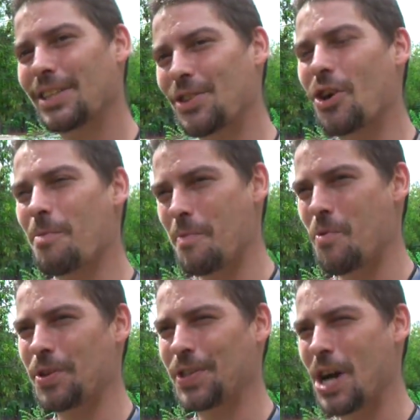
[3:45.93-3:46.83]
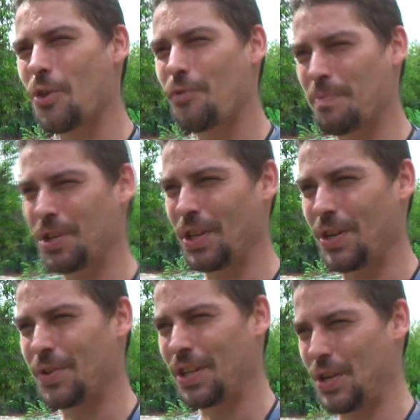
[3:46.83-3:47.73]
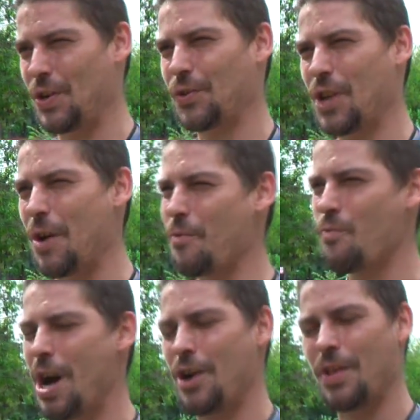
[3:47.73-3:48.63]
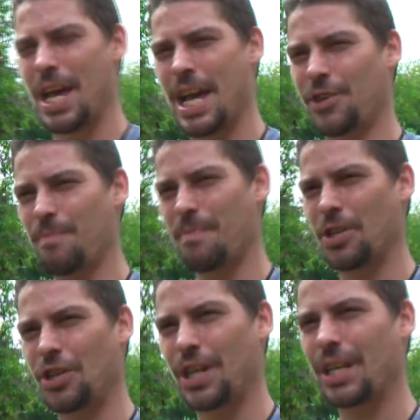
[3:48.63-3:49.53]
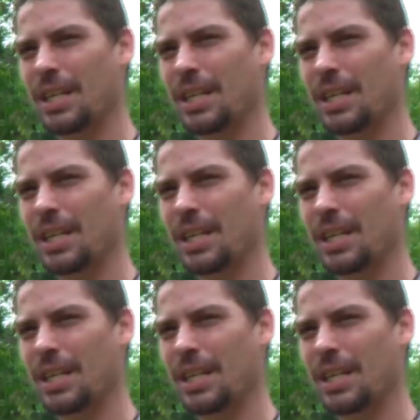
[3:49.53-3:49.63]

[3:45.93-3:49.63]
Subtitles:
Yeah, it's a little bit more south from Toledo. Toledo's like right on the edge of Michigan.